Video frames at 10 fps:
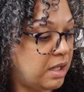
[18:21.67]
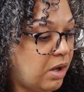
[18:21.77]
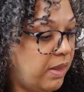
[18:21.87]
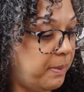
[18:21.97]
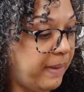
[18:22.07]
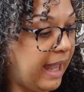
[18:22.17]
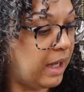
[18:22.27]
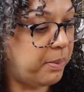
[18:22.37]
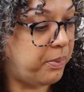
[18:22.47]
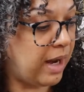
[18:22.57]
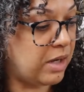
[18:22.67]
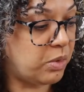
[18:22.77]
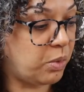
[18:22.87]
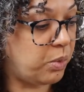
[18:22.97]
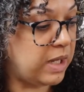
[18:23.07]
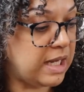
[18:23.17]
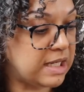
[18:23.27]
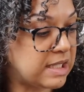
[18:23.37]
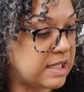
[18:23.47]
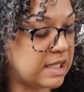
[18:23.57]
on the back, Brent
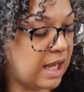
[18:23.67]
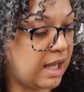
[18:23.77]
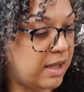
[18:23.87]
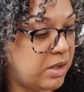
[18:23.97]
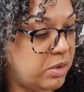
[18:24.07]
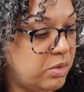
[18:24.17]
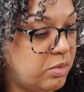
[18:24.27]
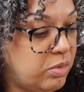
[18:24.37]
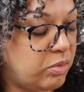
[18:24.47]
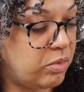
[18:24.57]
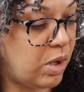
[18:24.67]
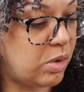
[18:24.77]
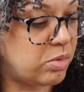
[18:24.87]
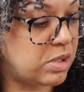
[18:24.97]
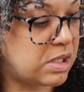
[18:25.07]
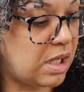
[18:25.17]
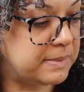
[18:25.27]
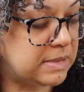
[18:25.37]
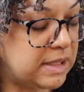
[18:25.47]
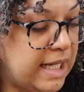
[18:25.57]
Weeks, uh, who wrote
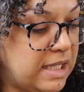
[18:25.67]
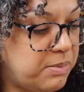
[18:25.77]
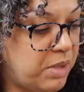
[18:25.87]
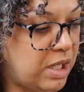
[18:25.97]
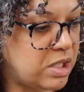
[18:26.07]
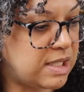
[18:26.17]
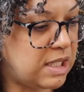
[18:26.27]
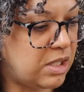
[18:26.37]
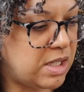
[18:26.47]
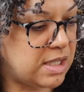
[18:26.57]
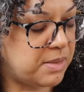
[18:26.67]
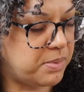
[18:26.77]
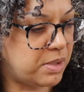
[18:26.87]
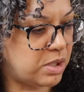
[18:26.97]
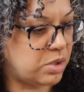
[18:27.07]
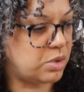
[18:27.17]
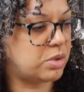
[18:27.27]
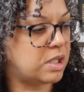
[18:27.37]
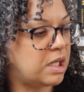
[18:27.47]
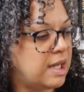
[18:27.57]
Lightbringer series, I'm pretty
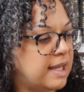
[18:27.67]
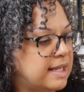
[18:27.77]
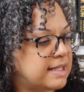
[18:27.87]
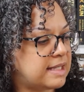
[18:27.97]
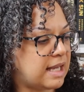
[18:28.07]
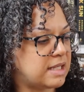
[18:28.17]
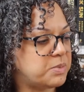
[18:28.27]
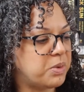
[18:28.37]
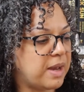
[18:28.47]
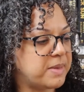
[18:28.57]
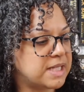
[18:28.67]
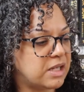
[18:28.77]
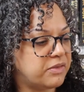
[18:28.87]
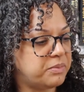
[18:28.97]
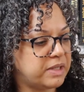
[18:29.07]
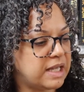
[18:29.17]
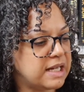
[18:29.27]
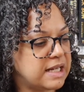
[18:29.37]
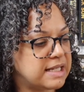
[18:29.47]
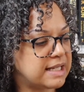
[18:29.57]
sure, says Promise of
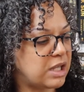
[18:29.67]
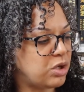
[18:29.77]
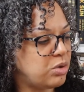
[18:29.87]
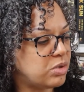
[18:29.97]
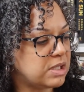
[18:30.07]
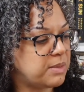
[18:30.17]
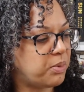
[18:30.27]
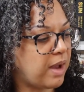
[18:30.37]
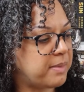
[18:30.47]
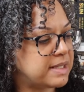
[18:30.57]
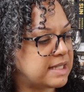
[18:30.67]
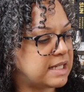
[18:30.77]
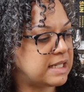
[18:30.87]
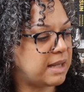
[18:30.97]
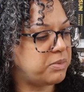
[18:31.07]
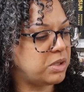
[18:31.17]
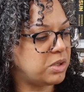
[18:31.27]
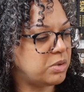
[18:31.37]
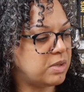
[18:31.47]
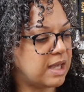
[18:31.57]
Blood is a hugely promising
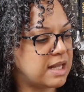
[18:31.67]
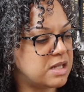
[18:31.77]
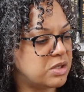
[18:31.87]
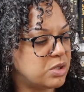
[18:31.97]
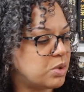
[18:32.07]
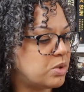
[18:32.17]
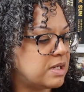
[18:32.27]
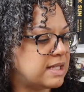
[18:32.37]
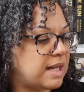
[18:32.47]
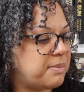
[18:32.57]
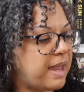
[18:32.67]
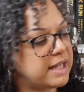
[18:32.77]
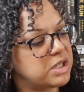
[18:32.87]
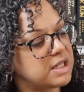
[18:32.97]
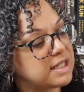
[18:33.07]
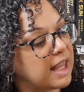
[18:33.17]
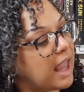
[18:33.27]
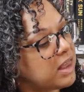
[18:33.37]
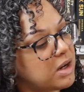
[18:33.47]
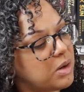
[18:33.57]
debut. Guns, swords, and magic
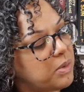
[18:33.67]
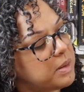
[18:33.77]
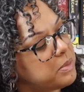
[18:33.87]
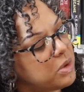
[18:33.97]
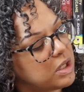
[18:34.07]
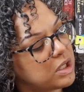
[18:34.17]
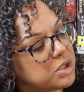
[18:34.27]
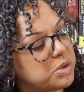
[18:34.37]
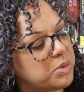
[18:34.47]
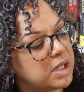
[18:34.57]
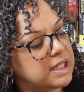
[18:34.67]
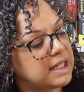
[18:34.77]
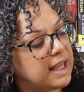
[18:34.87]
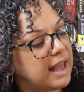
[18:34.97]
together. What more could you want